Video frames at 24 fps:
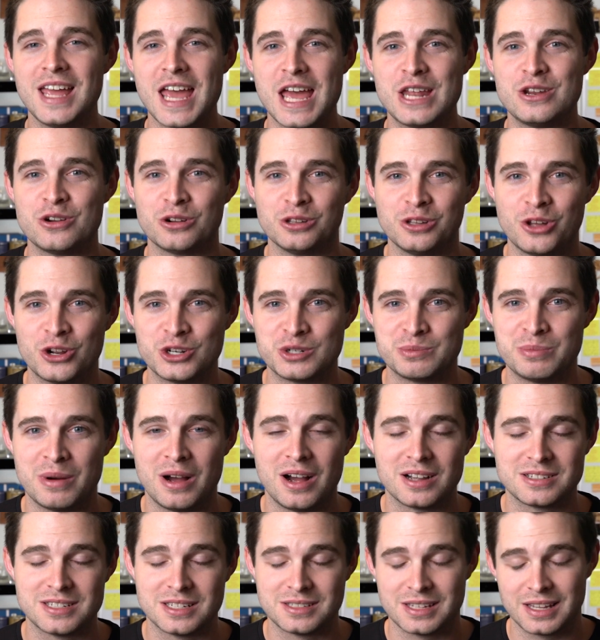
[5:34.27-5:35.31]
in your
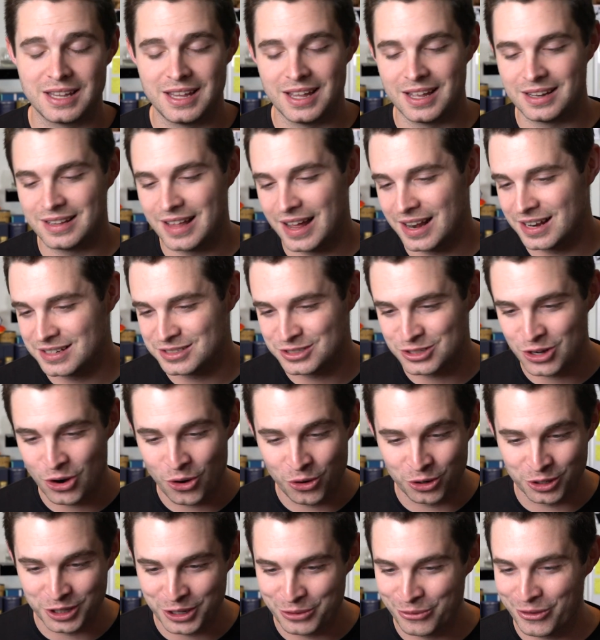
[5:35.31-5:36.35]
lunchbox as a kid. That is
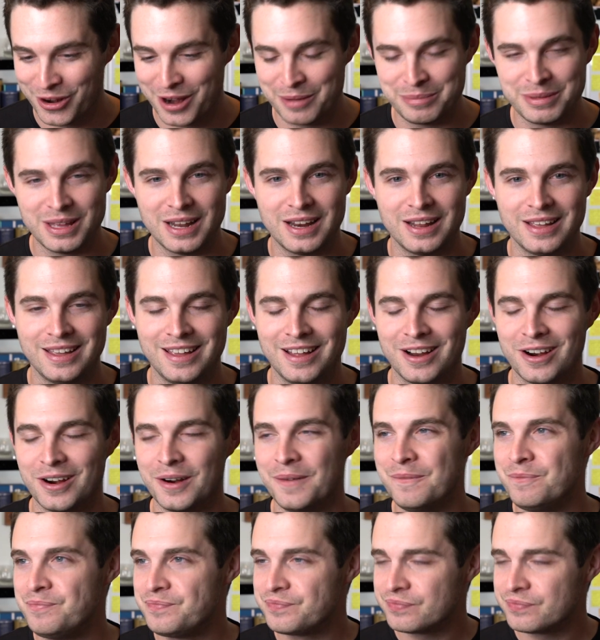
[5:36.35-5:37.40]
totally what I'm getting
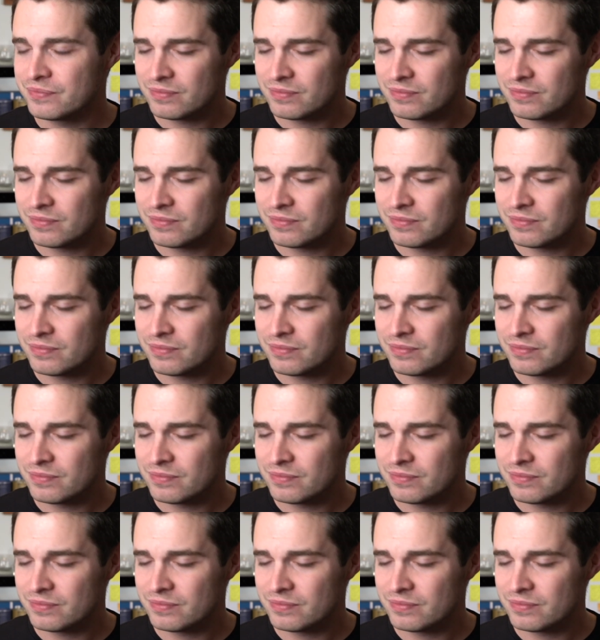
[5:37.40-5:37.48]
here.